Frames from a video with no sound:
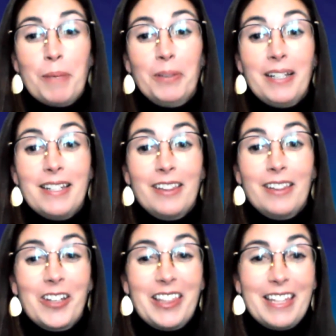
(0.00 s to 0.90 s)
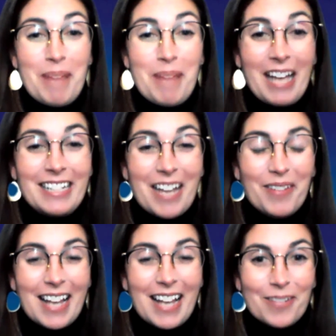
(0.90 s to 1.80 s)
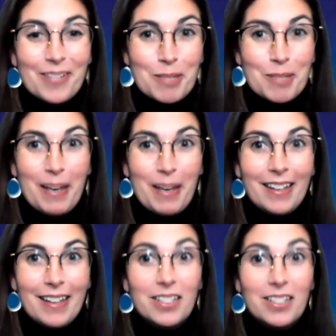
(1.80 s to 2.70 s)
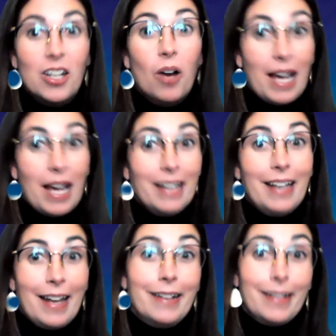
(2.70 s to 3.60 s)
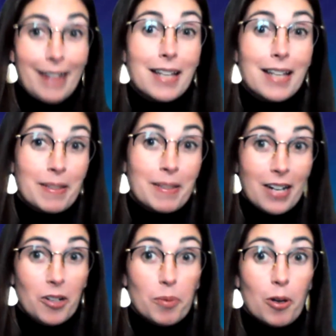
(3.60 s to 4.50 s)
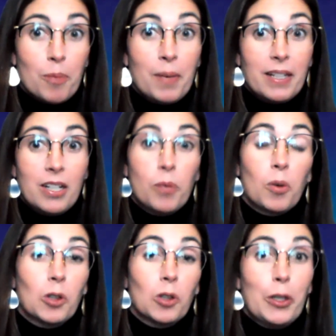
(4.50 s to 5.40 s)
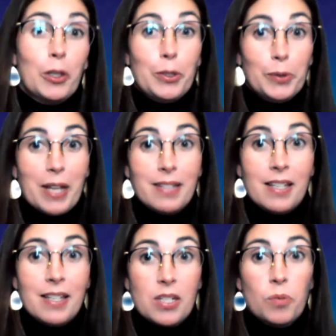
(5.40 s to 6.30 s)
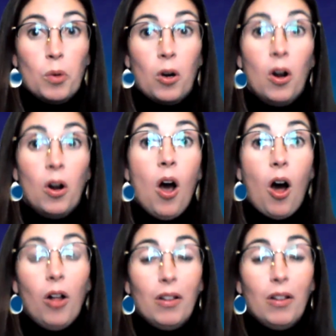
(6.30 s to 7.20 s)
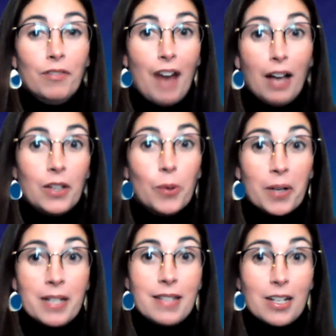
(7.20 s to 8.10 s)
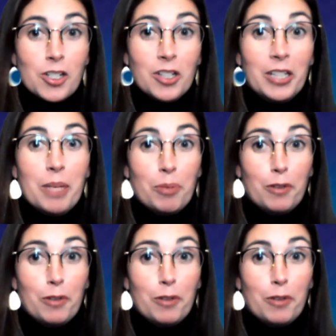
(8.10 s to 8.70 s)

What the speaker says: like to look at the pandemic as if it's been, and it has been terrible, but, we're learning new lessons and we're all evolving organizationally and